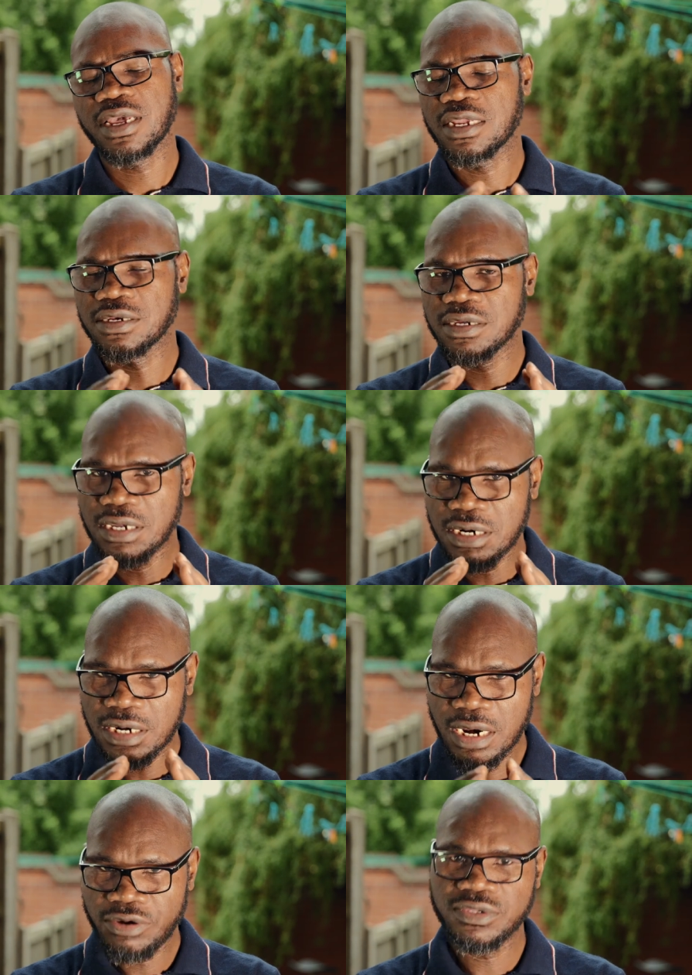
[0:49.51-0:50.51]
and
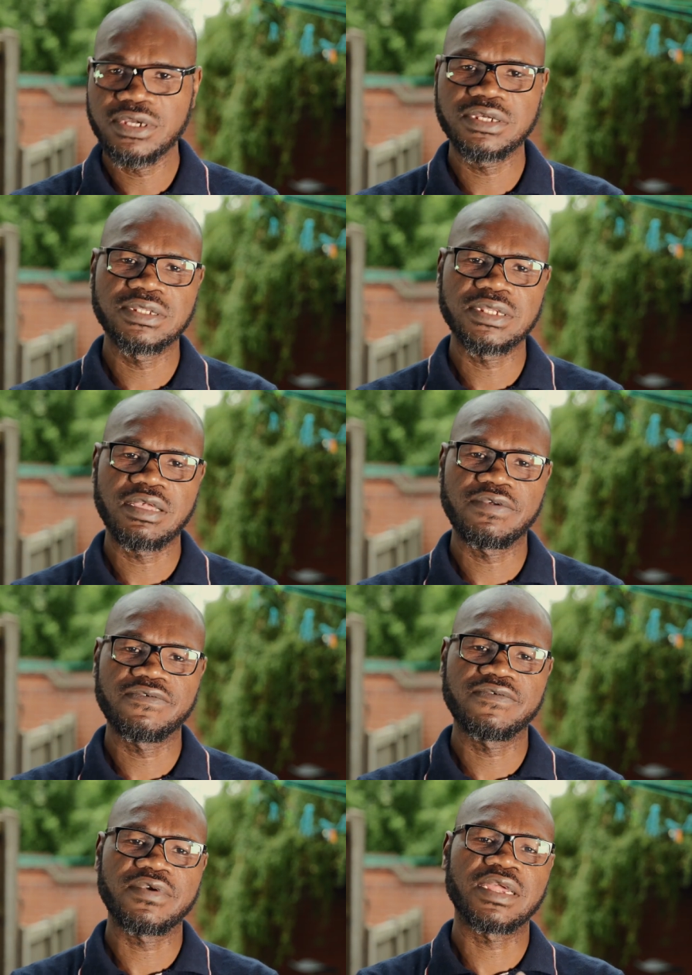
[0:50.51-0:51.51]
ground herself
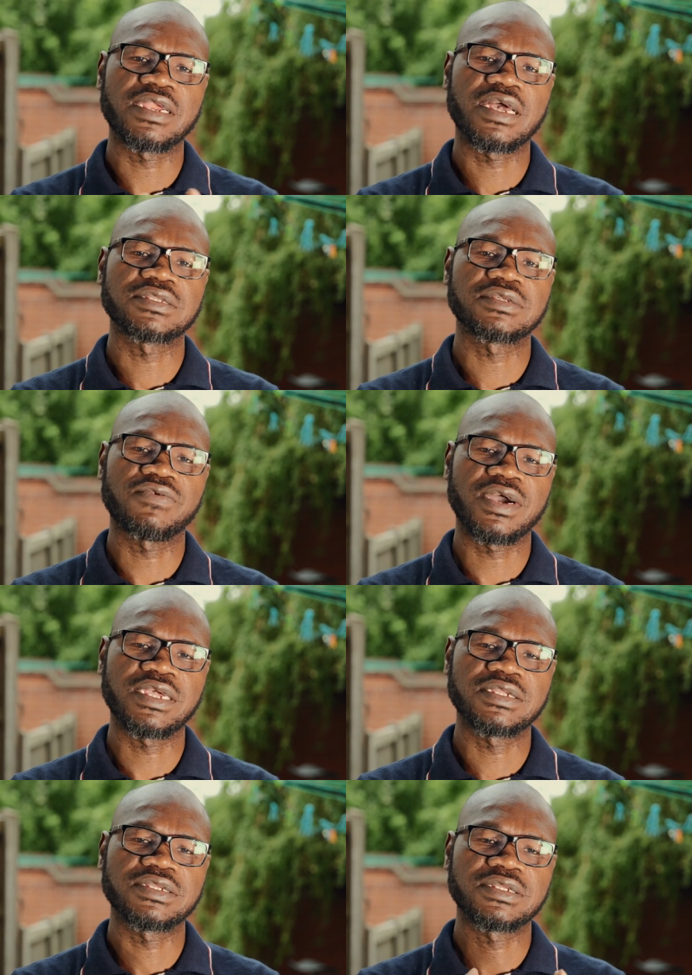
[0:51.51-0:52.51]
and ask
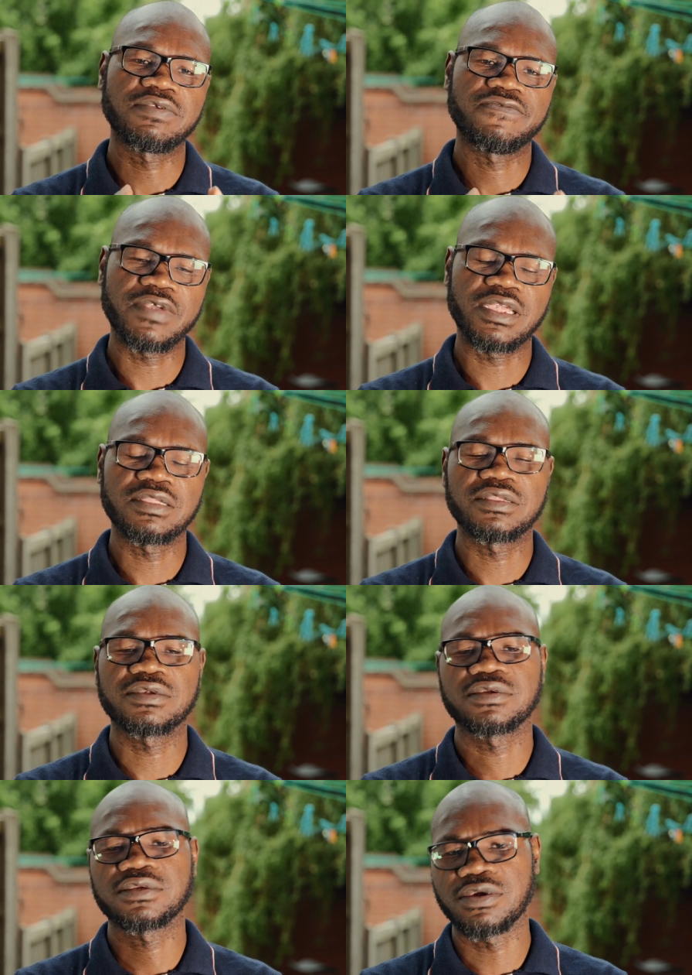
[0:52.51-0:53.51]
why she felt
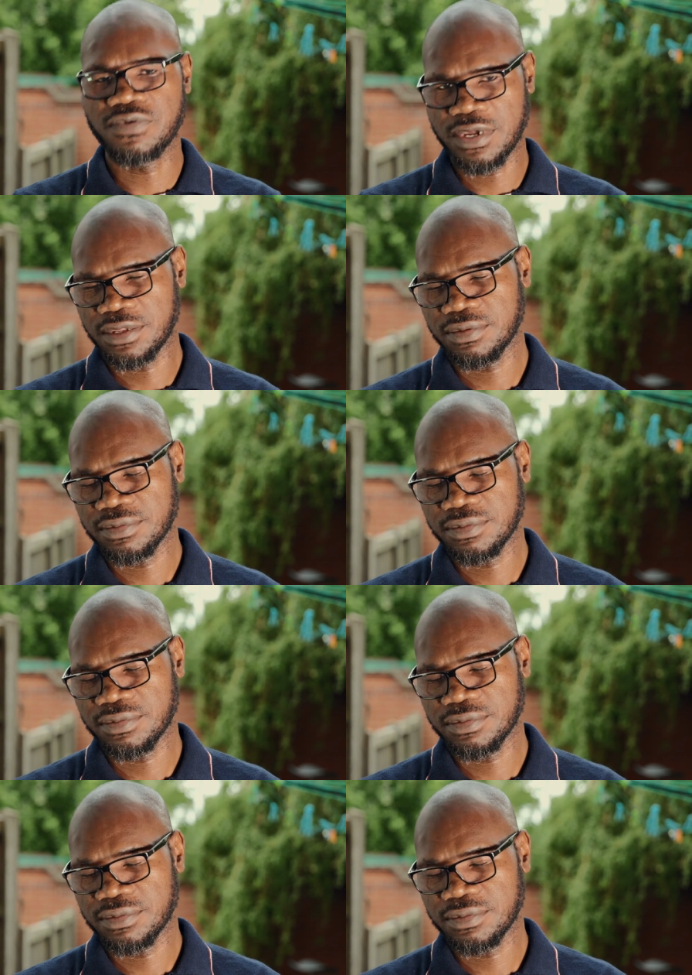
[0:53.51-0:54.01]
the way.